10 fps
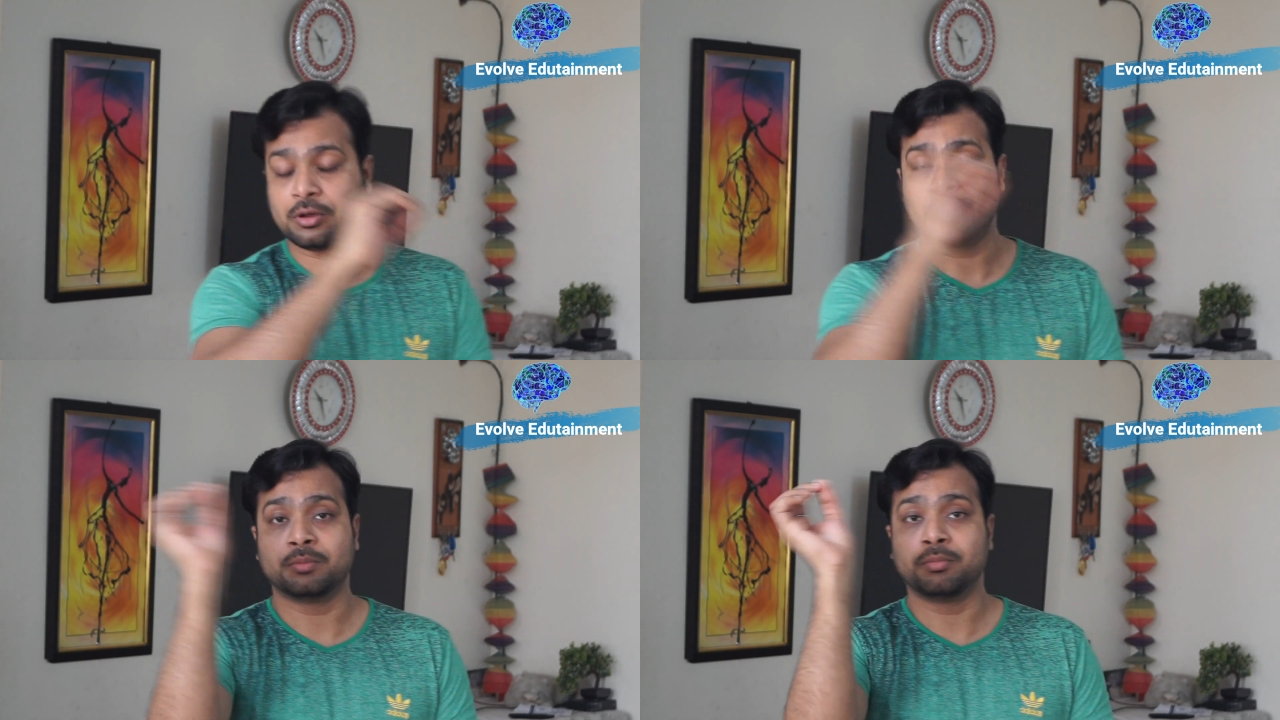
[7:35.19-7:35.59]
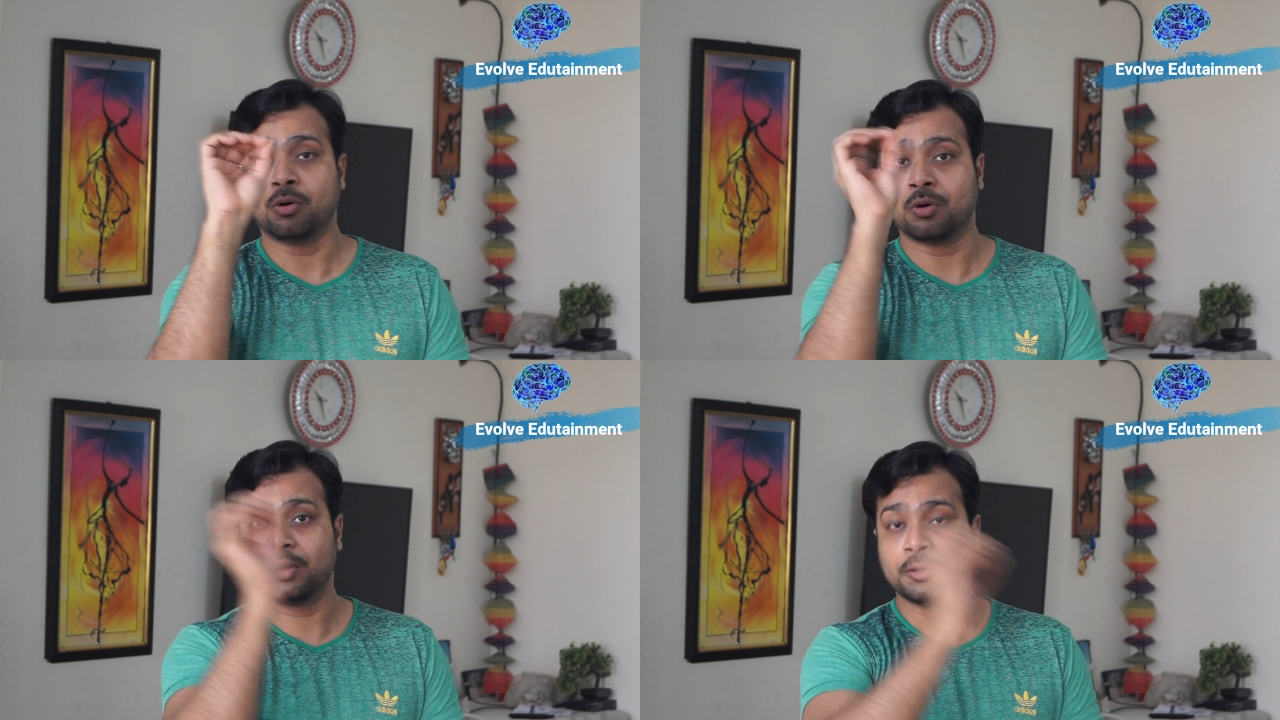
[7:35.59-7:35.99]
on the
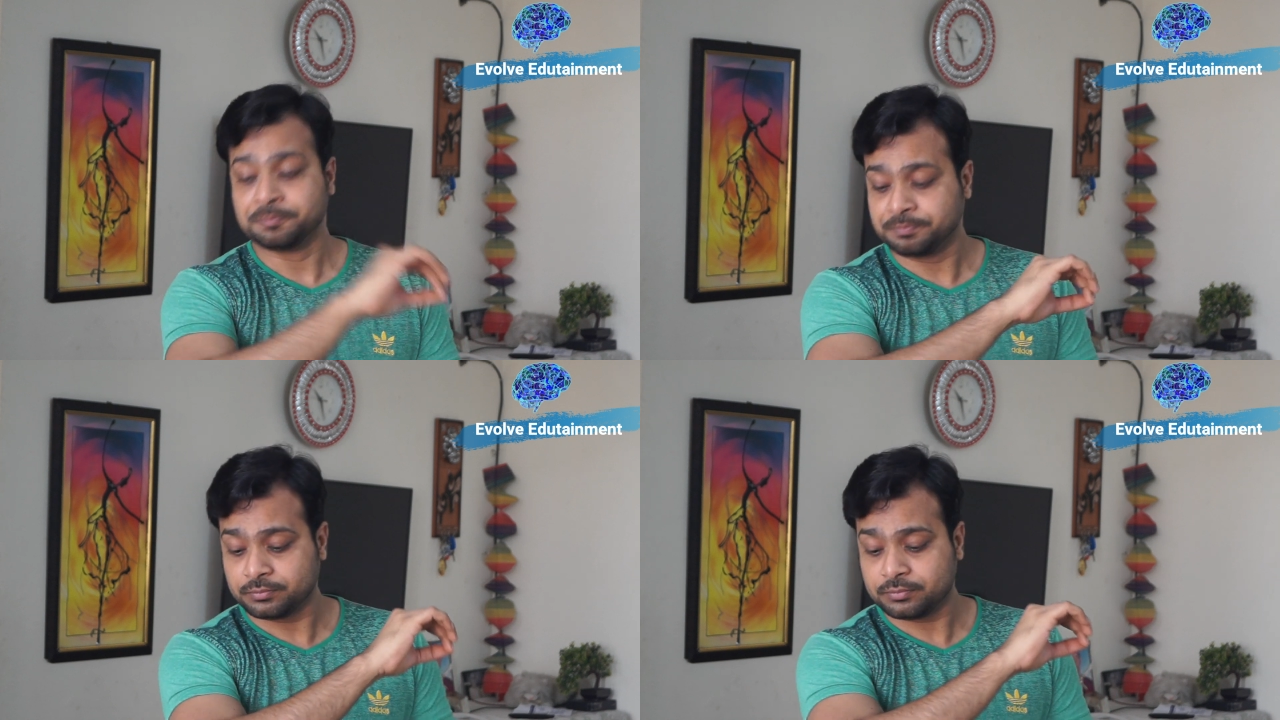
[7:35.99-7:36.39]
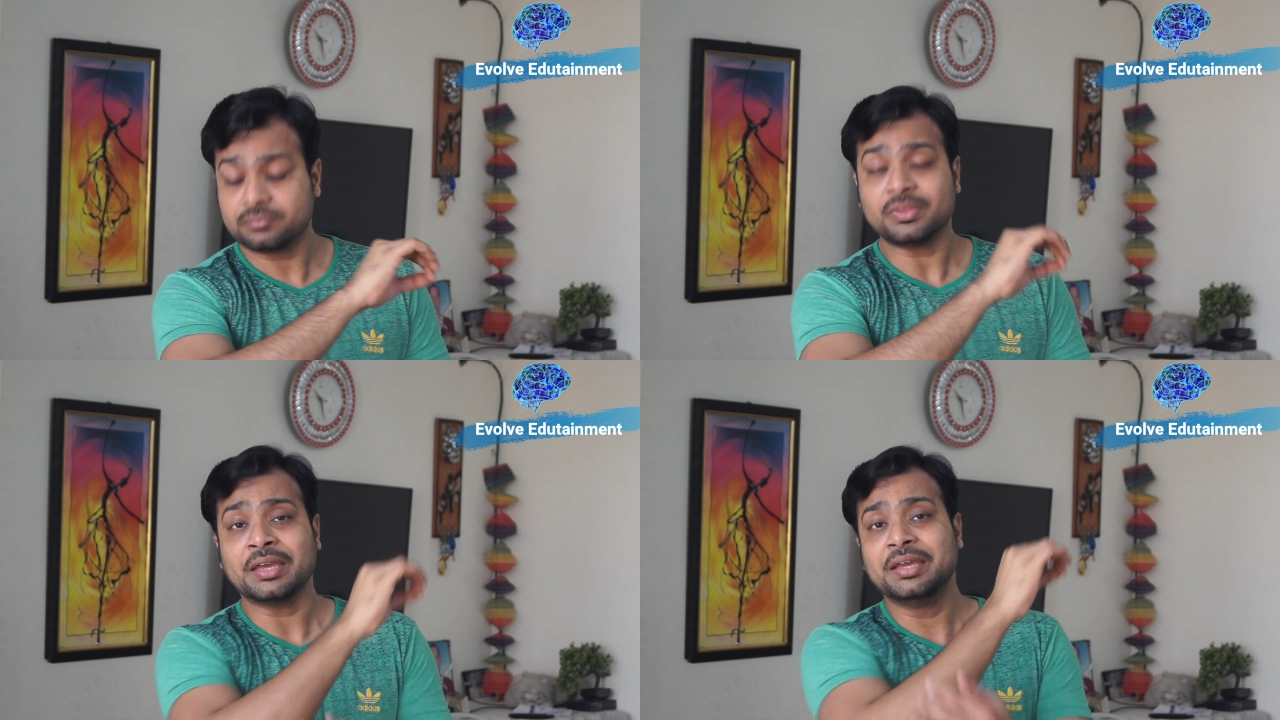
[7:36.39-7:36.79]
board,
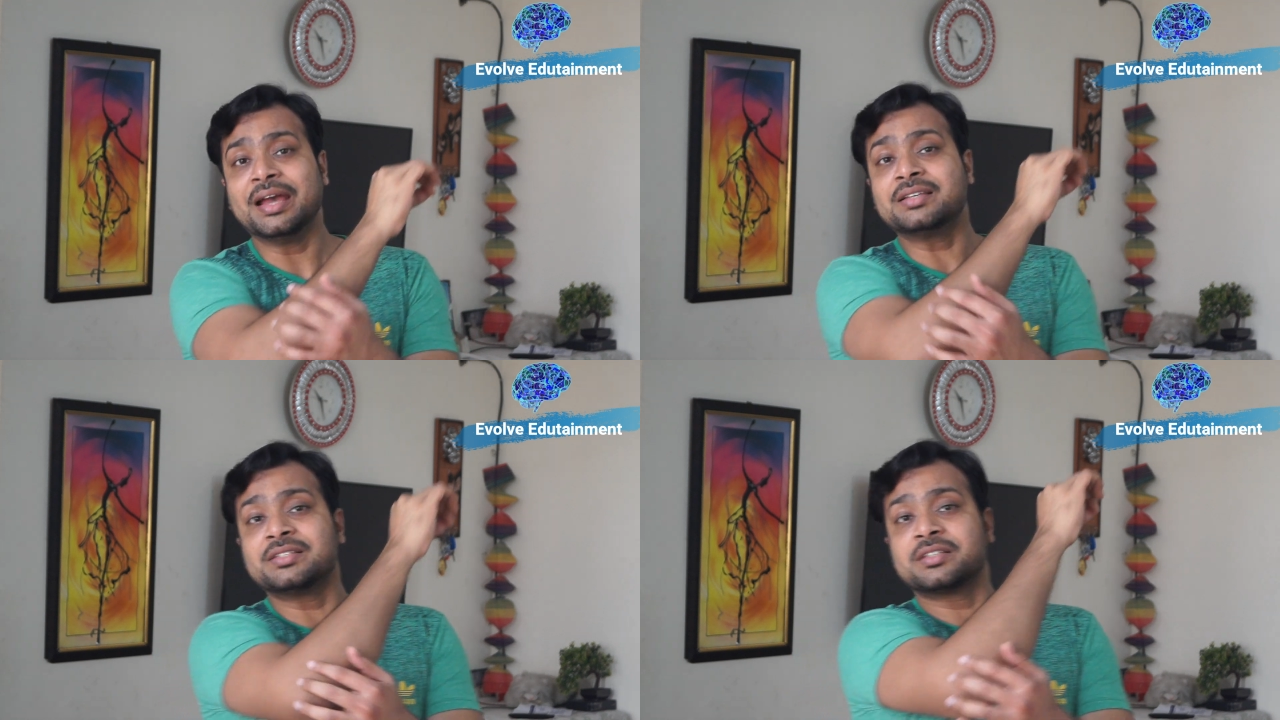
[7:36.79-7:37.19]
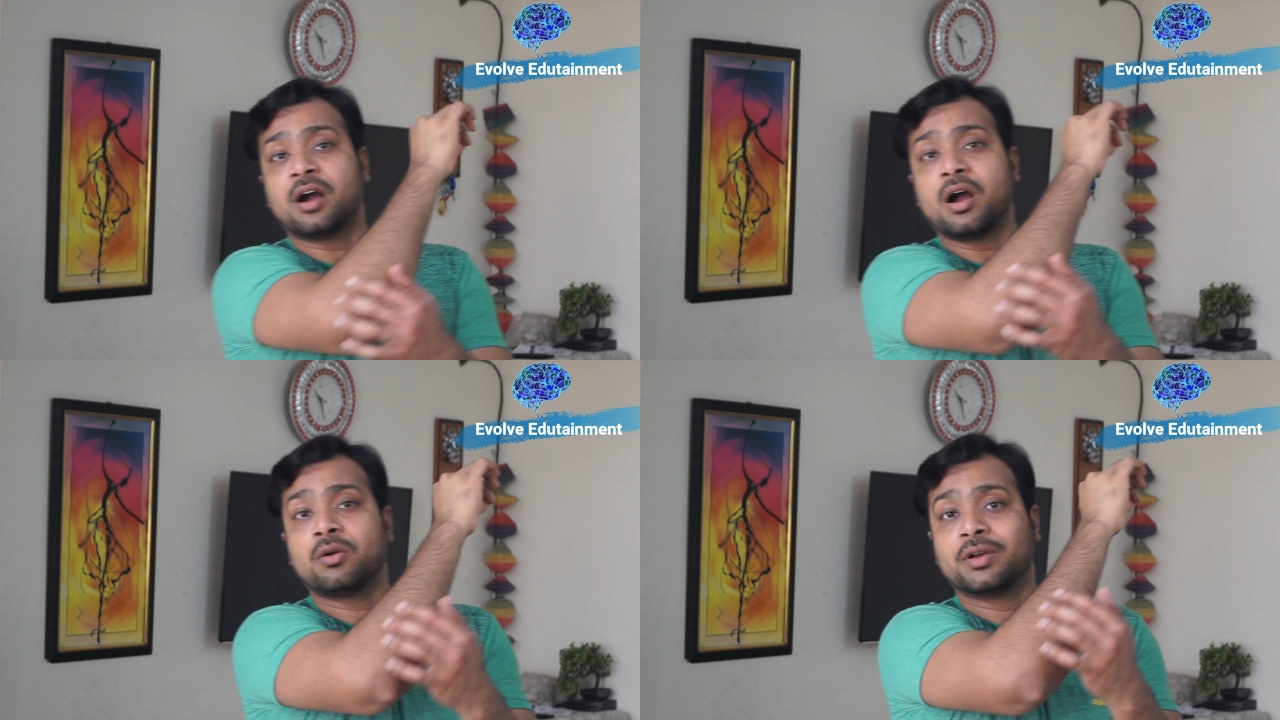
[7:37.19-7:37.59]
he has a
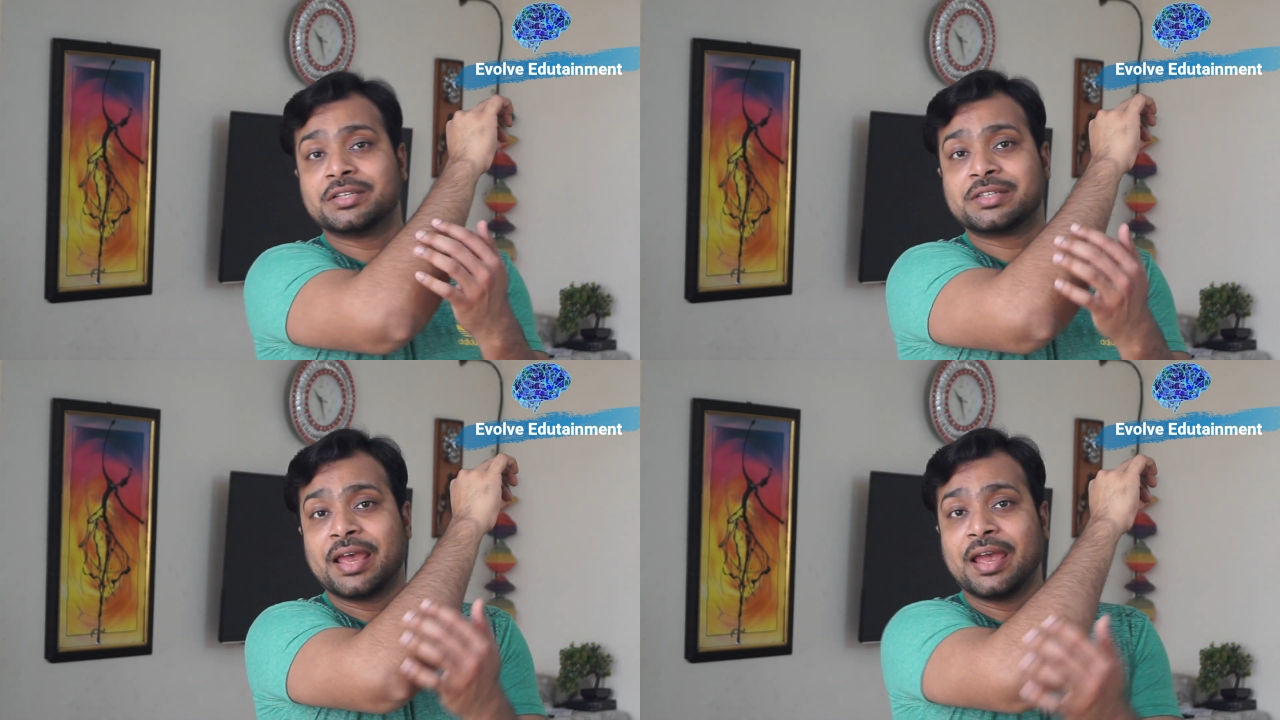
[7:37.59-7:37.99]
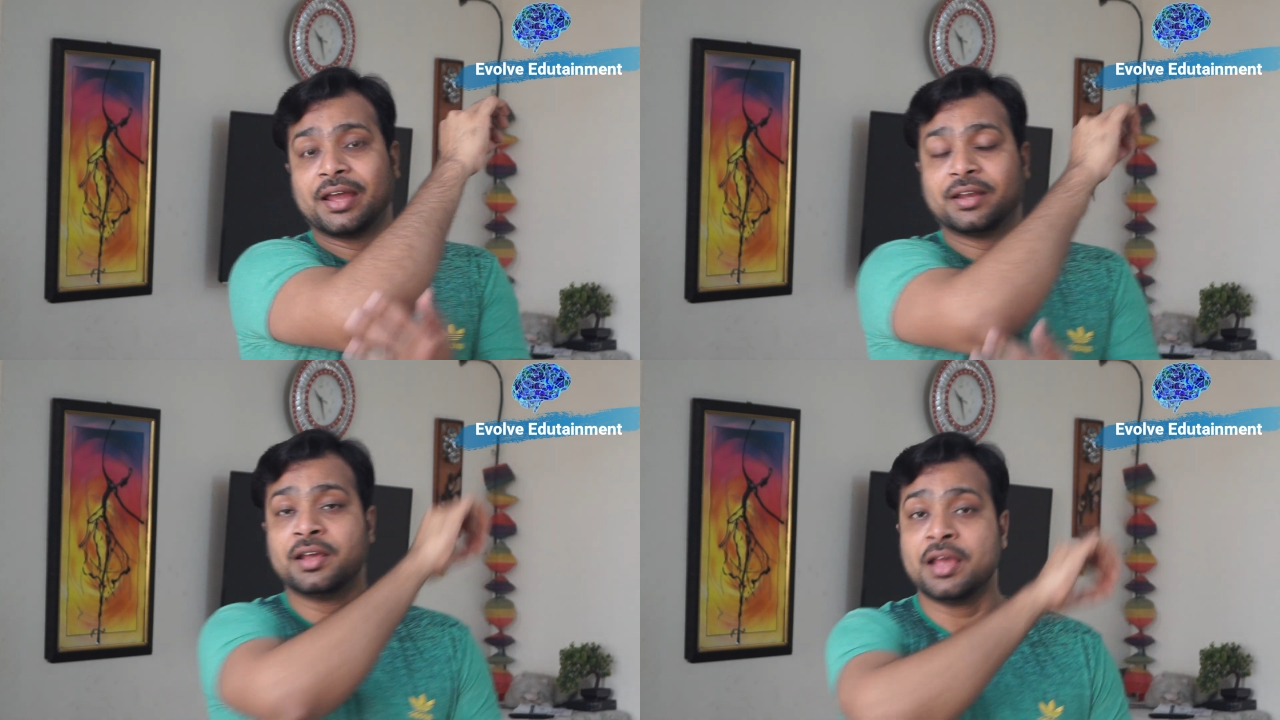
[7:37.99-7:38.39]
scar on his hand,